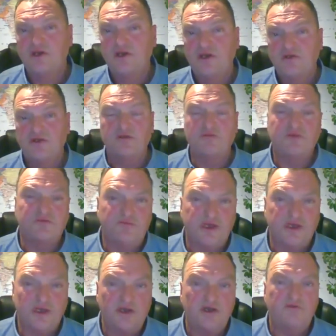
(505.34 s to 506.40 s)
that it was
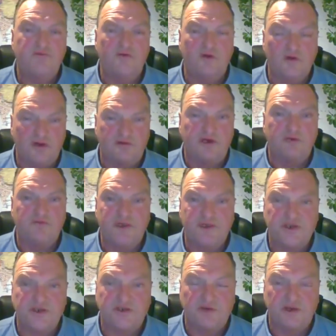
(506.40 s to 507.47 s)
being hurtful or
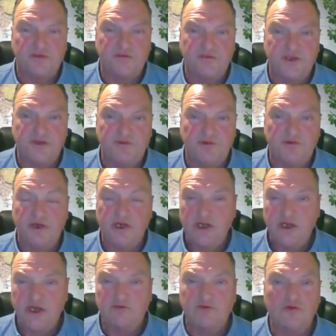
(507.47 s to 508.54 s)
upsetting to other people.
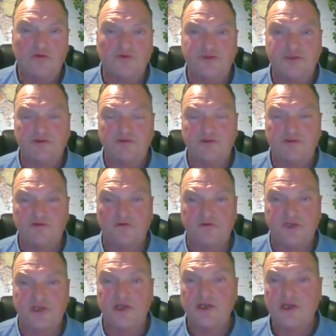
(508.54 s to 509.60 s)
And of course, that was
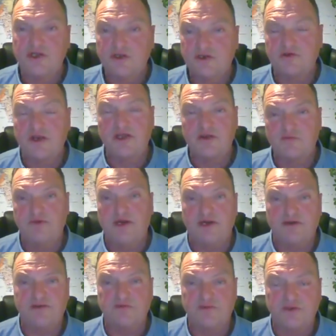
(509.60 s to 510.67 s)
causing great
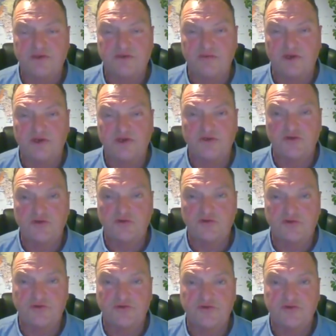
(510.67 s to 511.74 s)
embarrassment to my 2
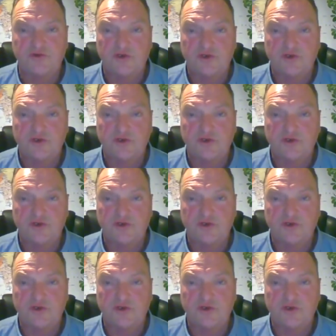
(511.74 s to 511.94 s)
daughters.